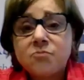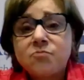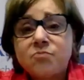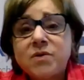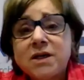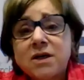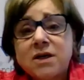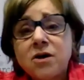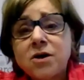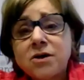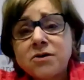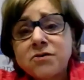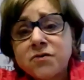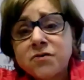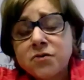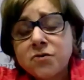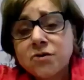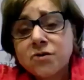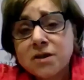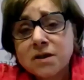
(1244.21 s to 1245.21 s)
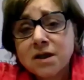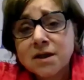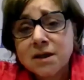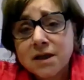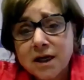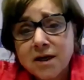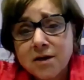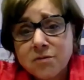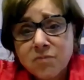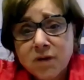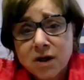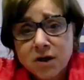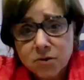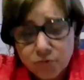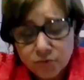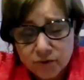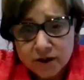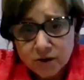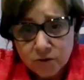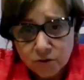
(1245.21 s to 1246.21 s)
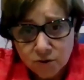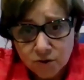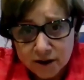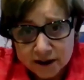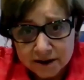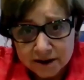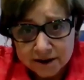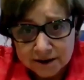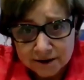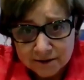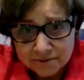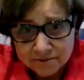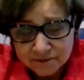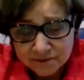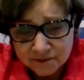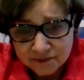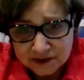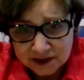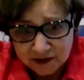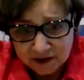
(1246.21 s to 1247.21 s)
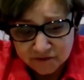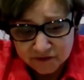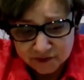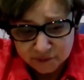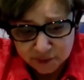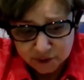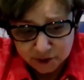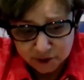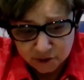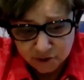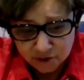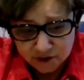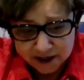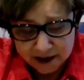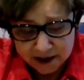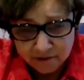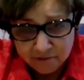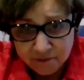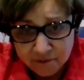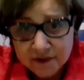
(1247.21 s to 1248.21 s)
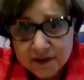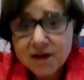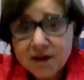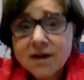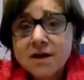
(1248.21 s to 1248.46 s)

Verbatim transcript: Because you're an alum, a Rickoid of the program,